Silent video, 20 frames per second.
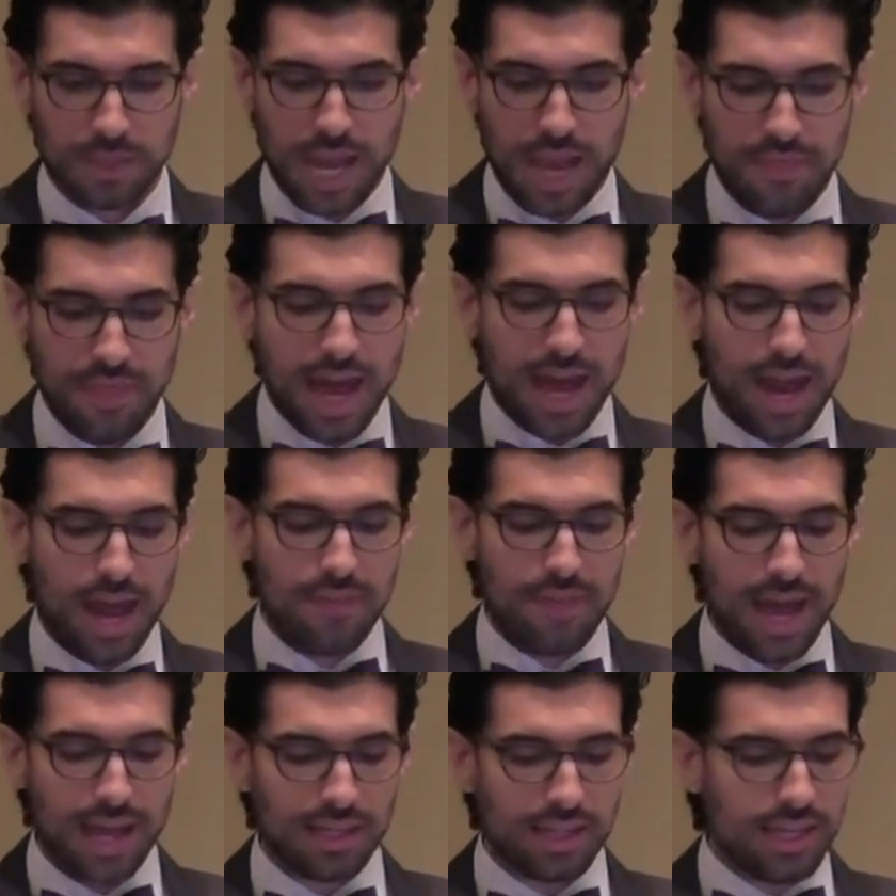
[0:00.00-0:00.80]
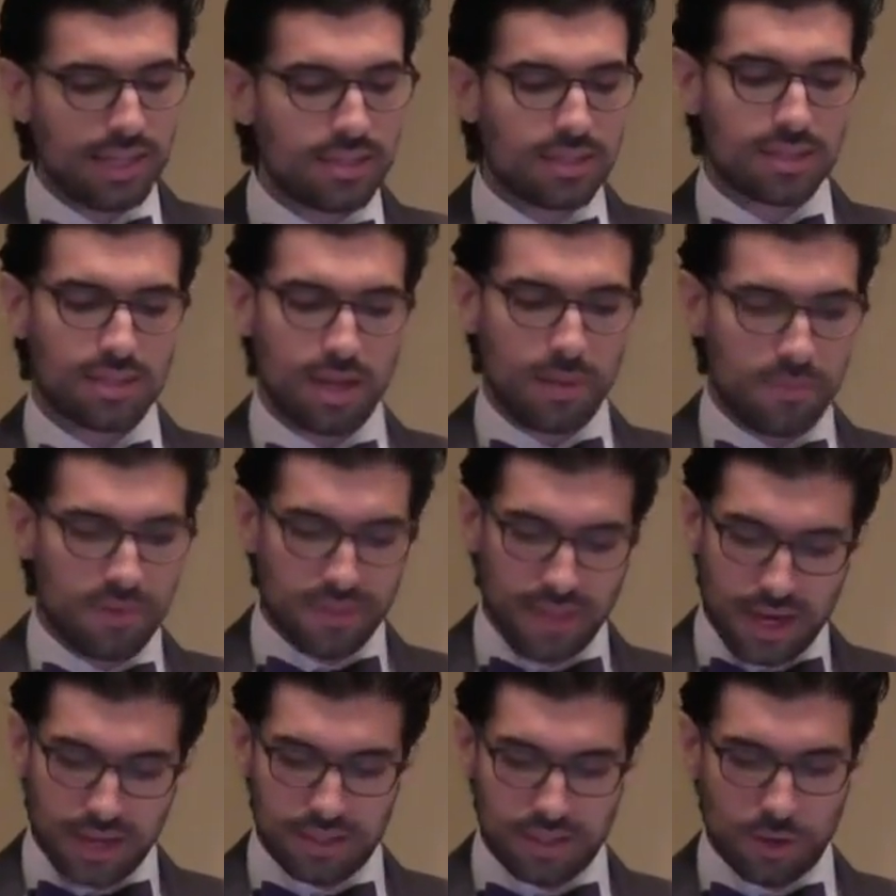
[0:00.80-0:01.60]
And that leads to
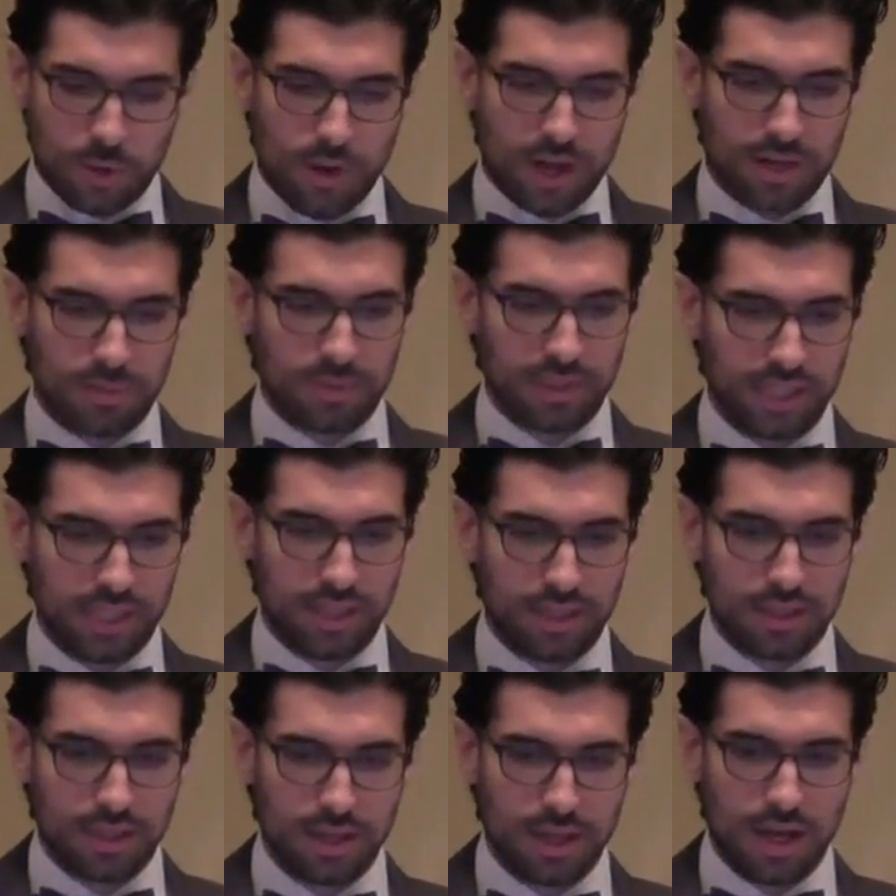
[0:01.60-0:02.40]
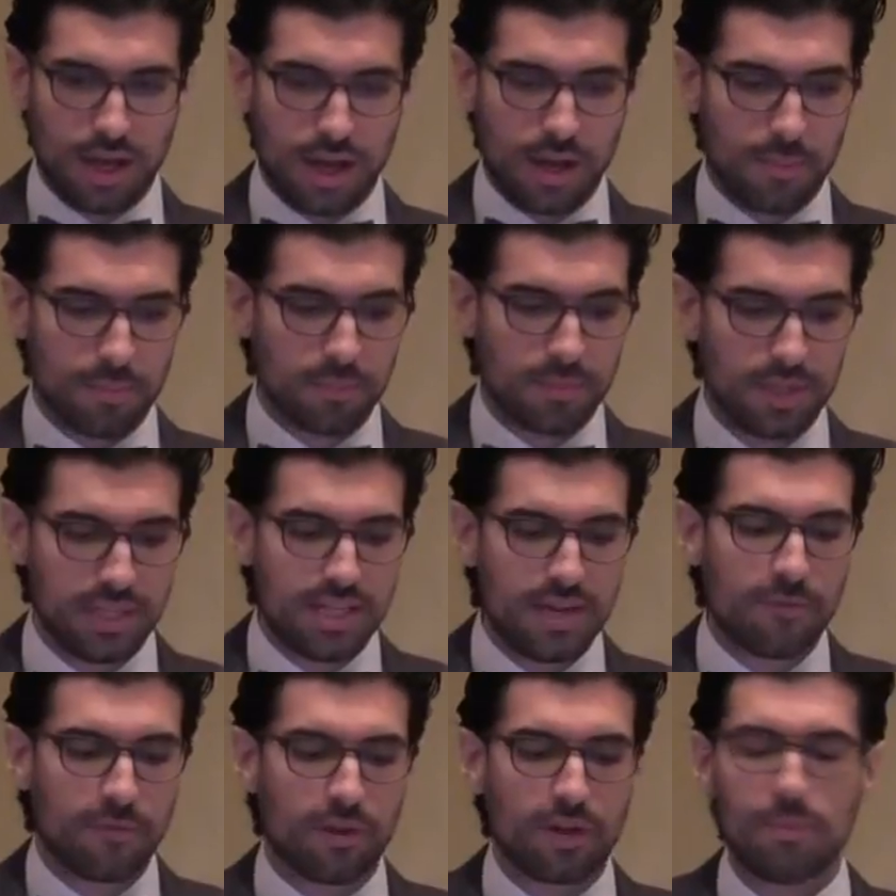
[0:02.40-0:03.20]
something that is incredibly
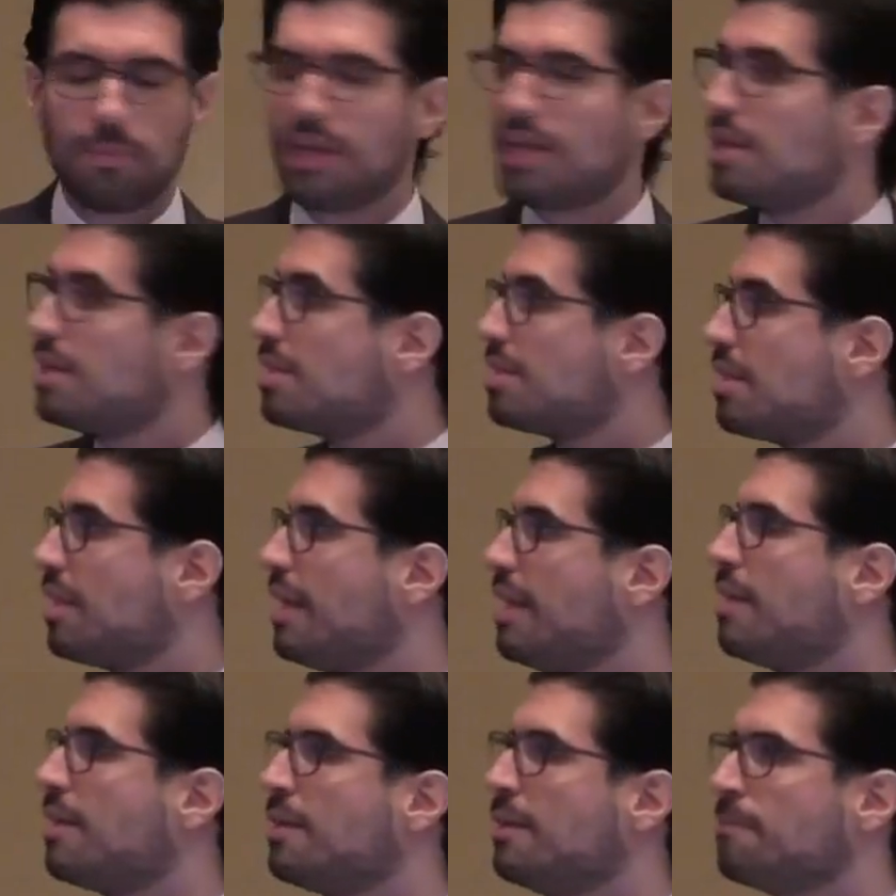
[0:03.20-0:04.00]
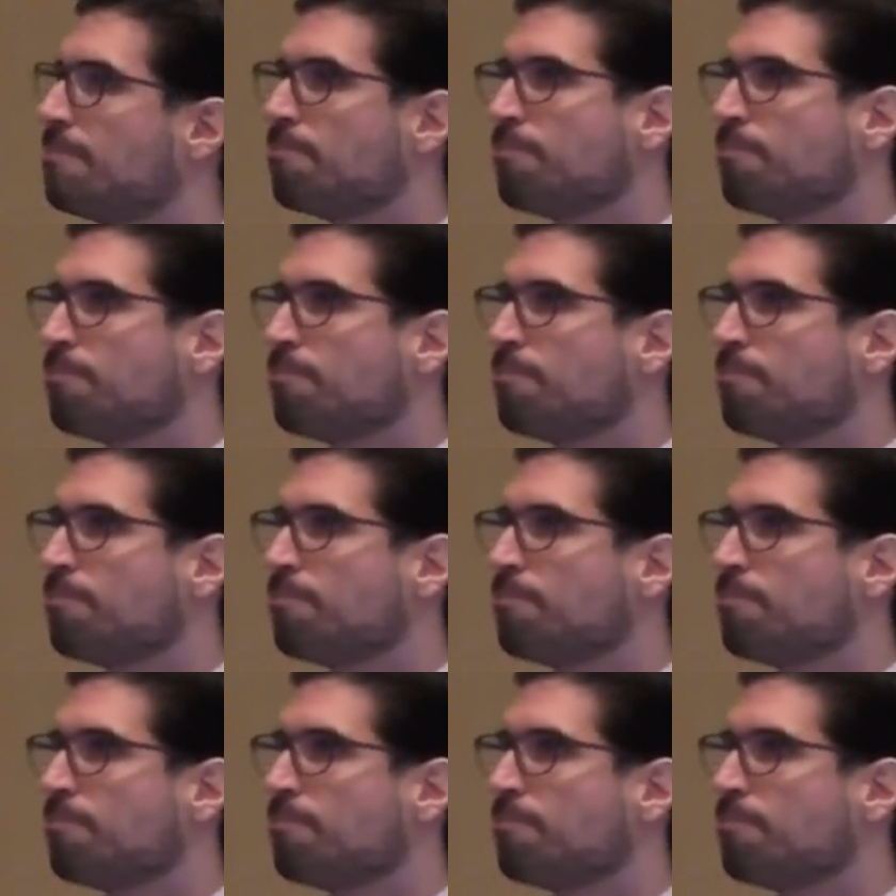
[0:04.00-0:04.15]
different because, like,